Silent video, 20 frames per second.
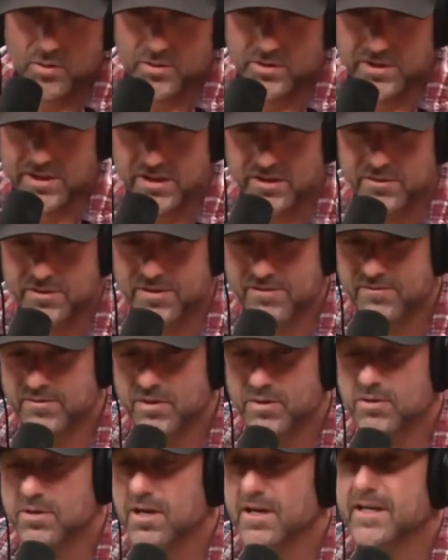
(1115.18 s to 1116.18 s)
we're going to
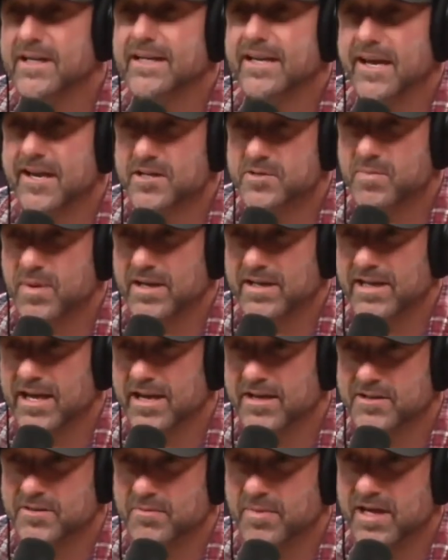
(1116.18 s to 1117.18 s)
review it on a
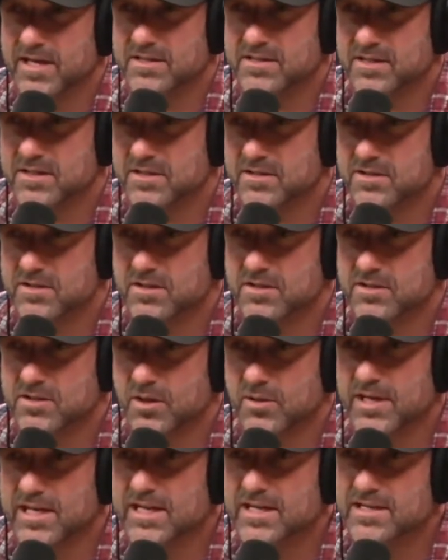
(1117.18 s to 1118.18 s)
case-by-case basis.
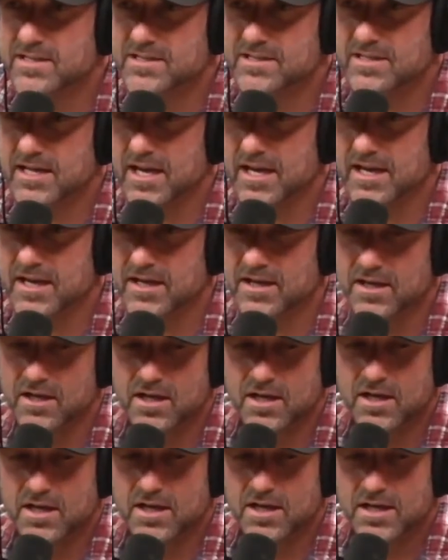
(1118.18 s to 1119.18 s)
So he didn't say,
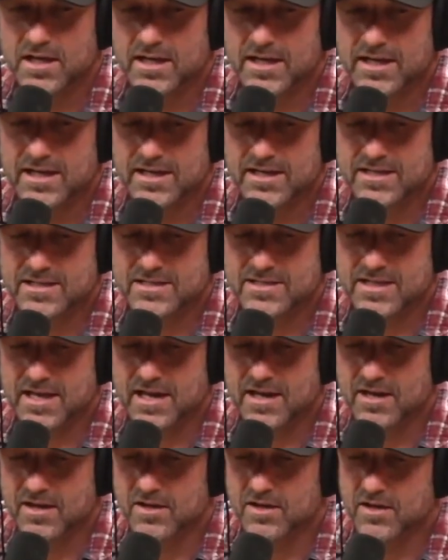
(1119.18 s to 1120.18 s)

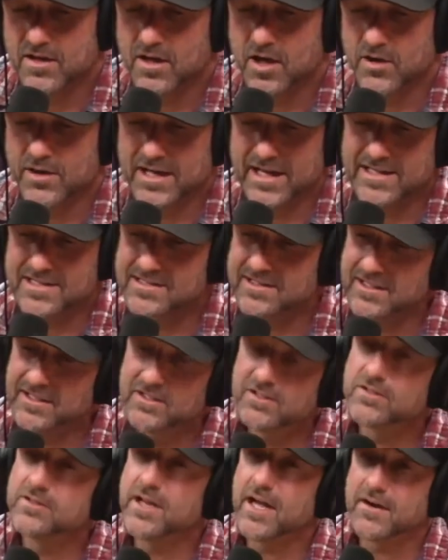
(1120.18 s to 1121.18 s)
okay, it's
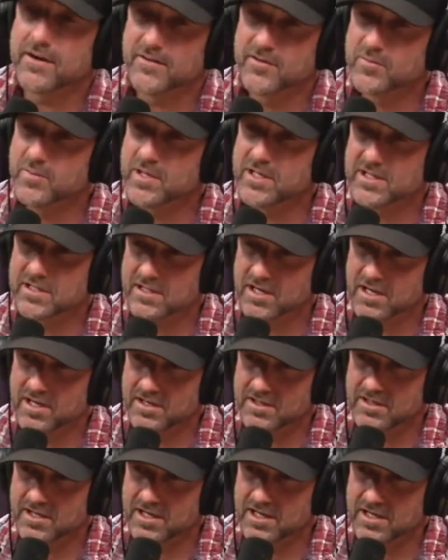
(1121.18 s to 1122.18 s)
legal, now everybody can
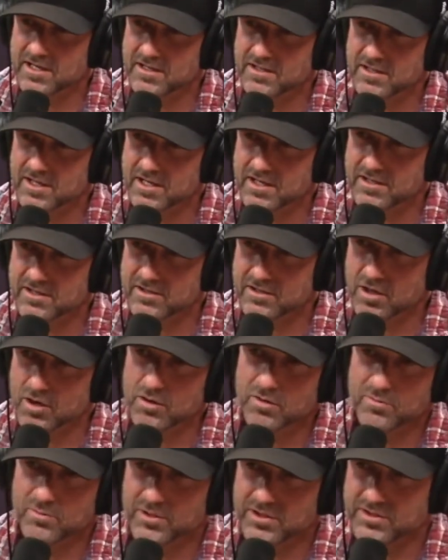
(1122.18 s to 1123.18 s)
hunt and
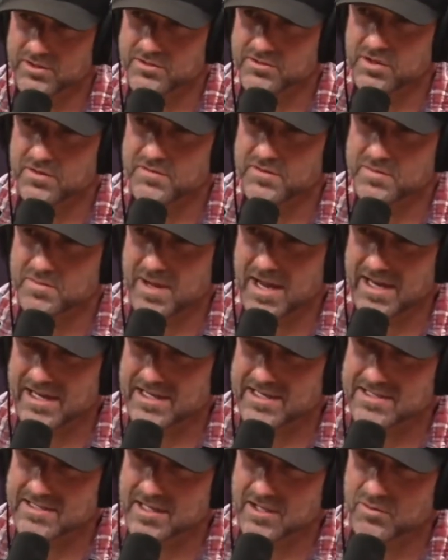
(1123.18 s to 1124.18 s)
go and bring their trophies
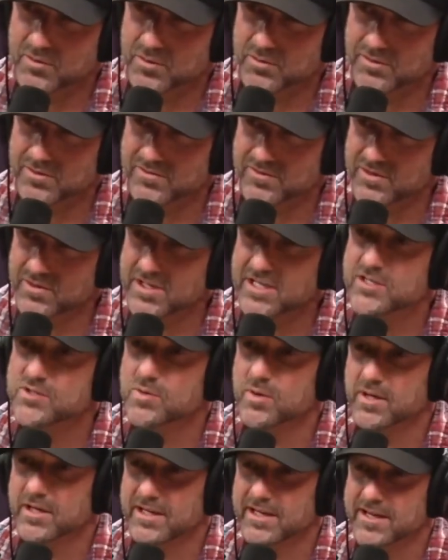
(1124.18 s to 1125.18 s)
back. He said, we'll review each
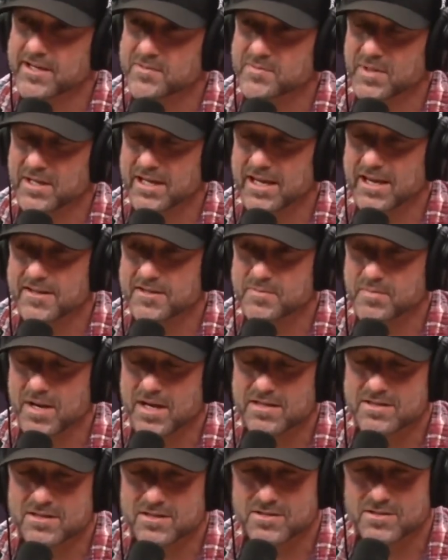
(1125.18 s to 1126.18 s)
one on a case-by-case
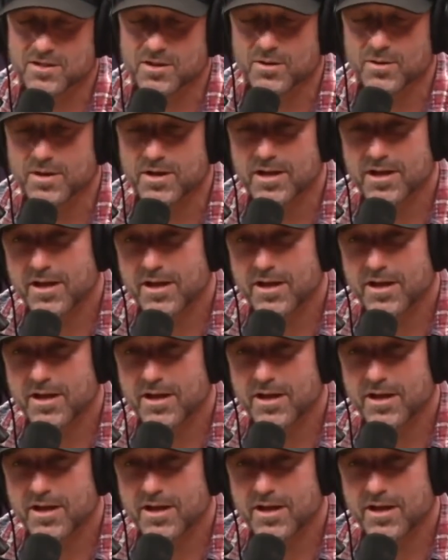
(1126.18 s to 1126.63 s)
basis. So